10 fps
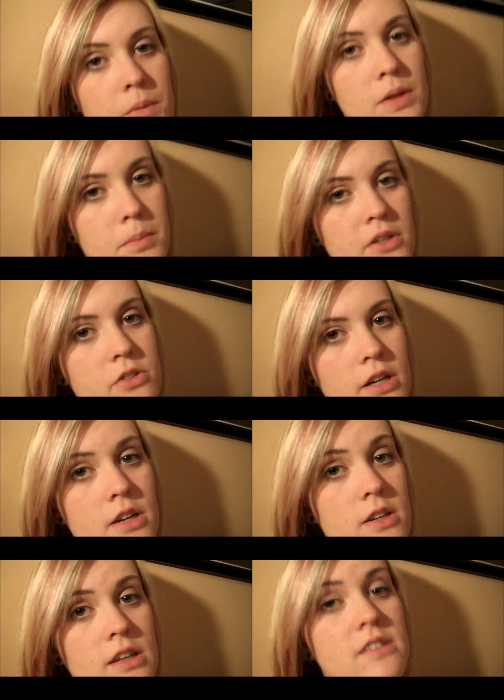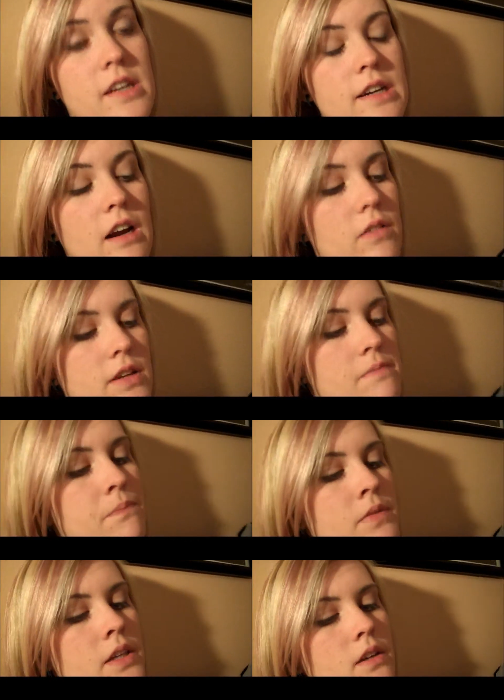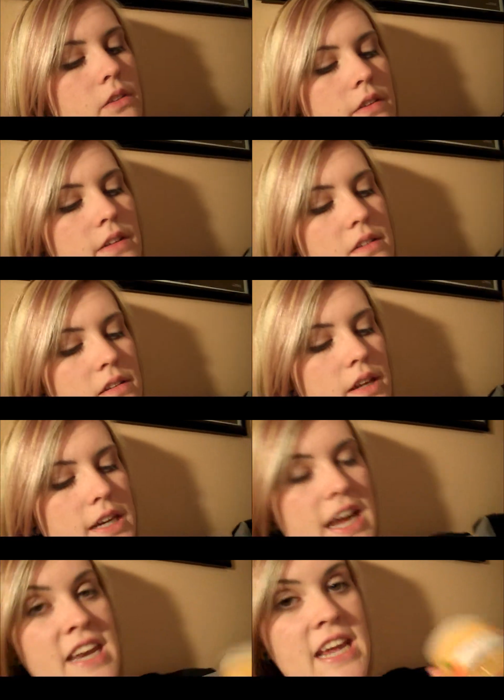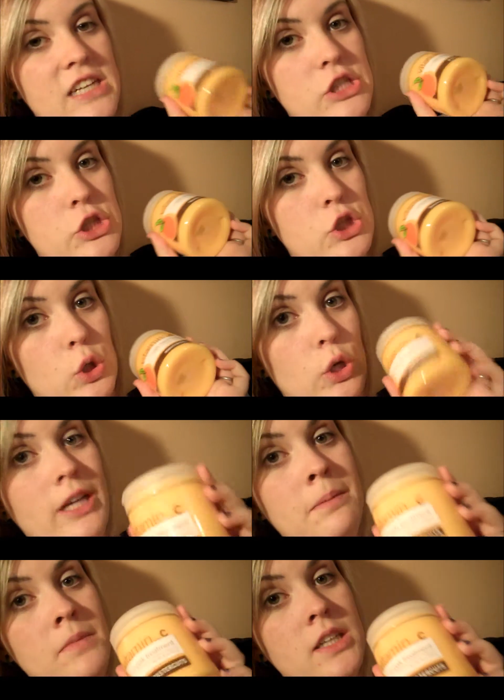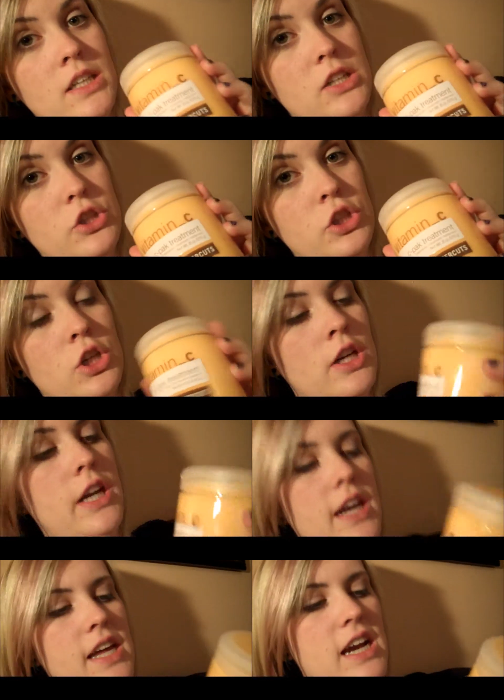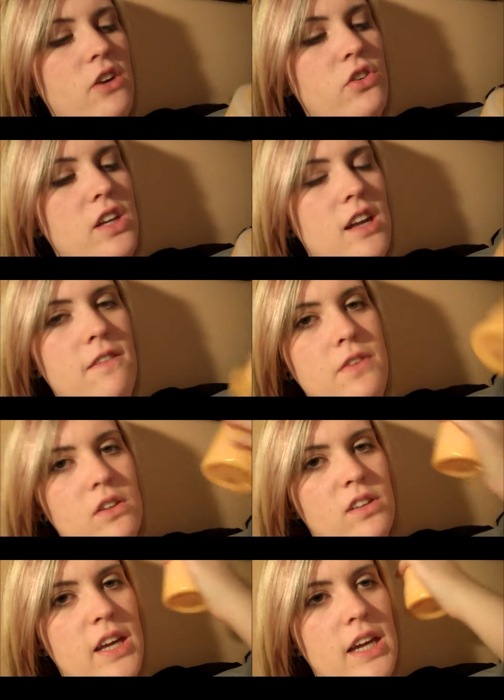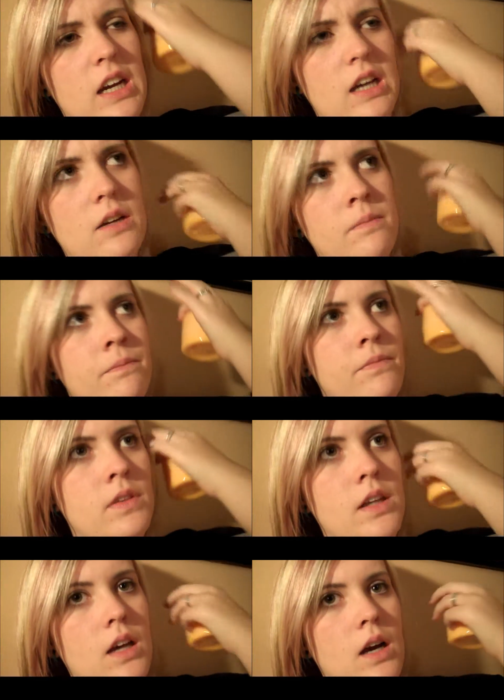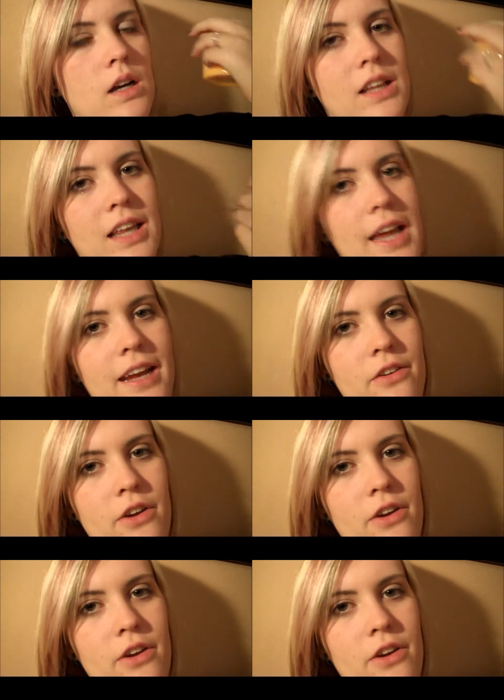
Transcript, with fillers: when you bleach your hair, you need to take care of it. So this is like an extreme conditioner. It actually kind of feels like clay in your